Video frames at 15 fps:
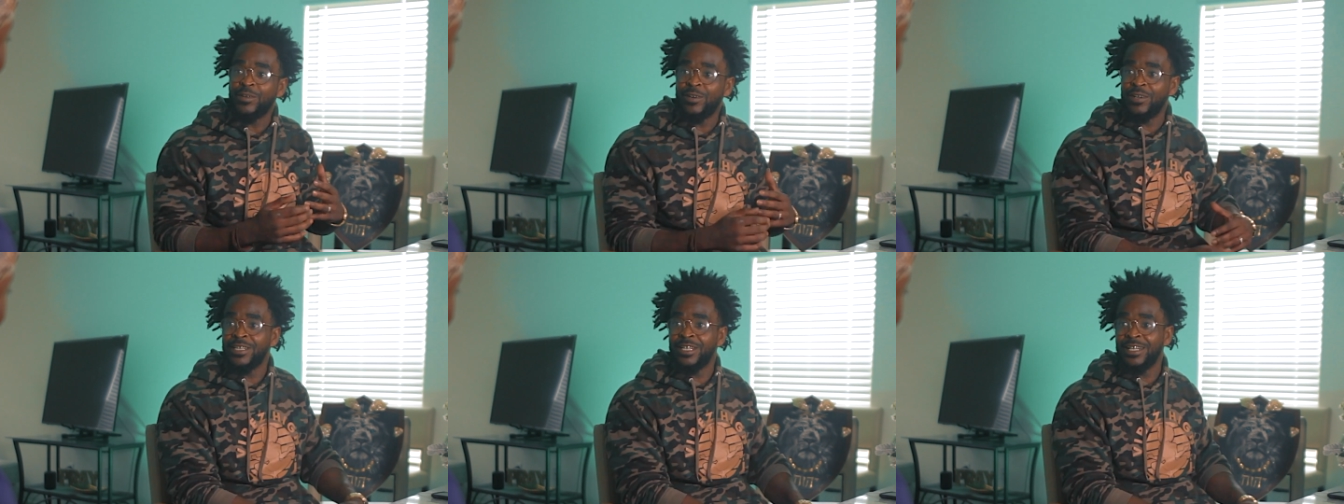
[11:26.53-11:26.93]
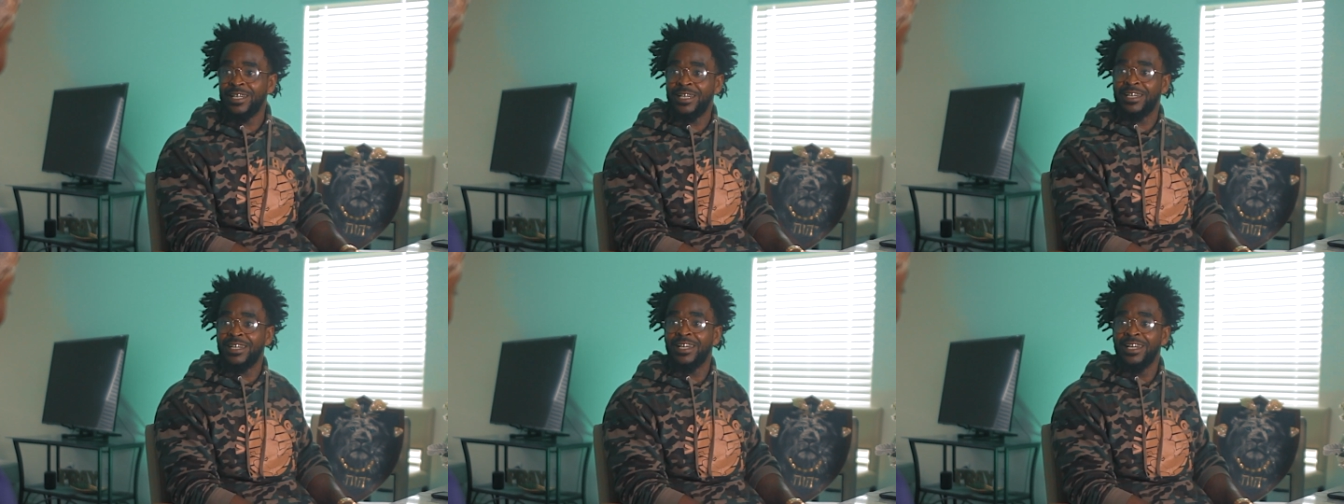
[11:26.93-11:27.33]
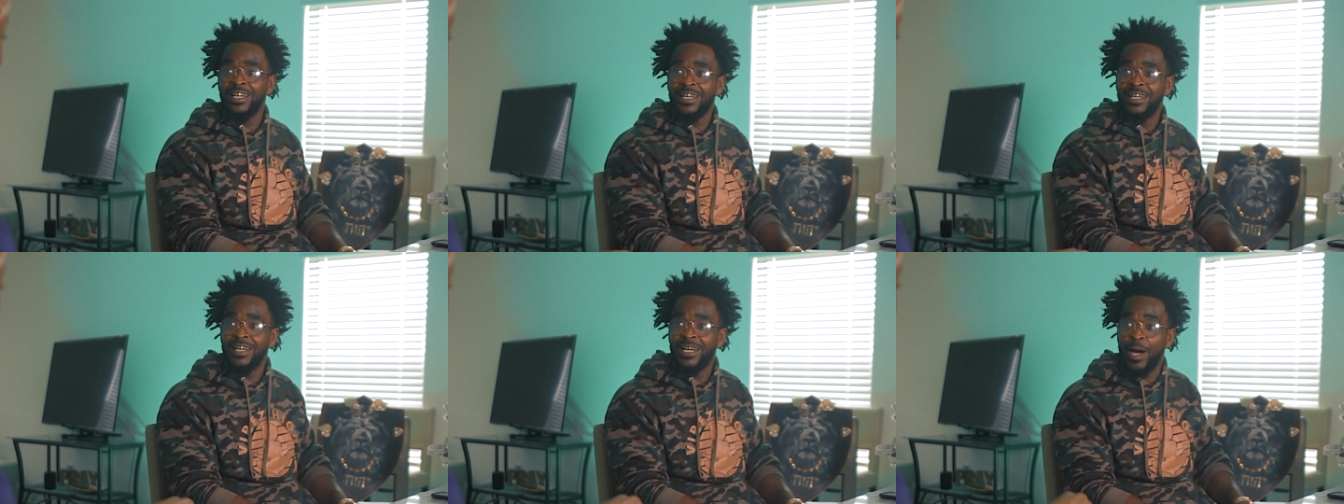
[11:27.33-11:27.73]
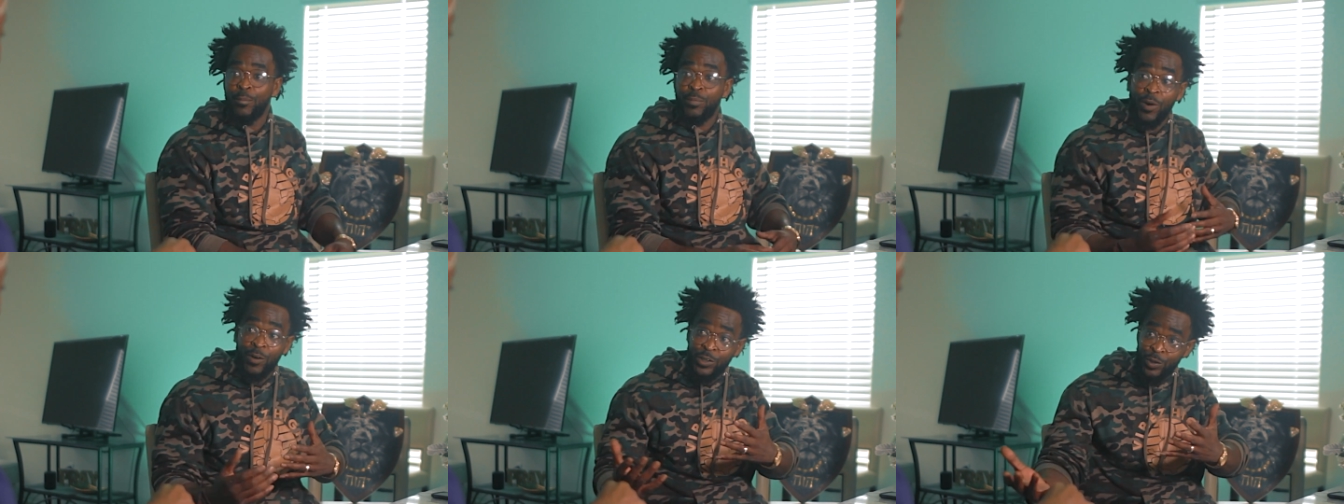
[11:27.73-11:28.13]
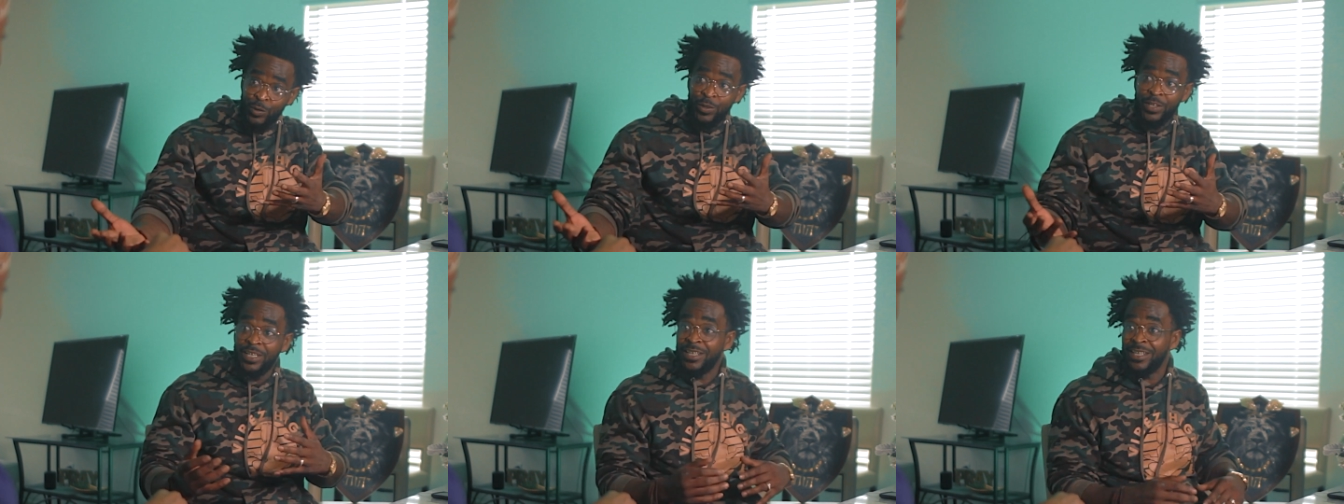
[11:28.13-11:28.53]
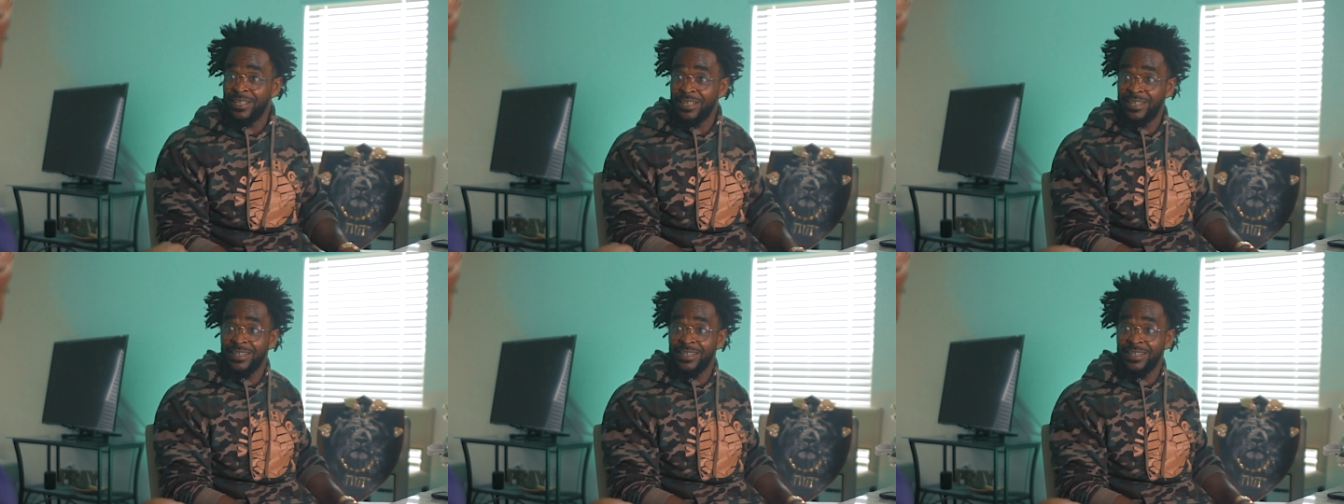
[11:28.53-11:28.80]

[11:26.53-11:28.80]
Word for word: me across the head. Hmm. I brought you here.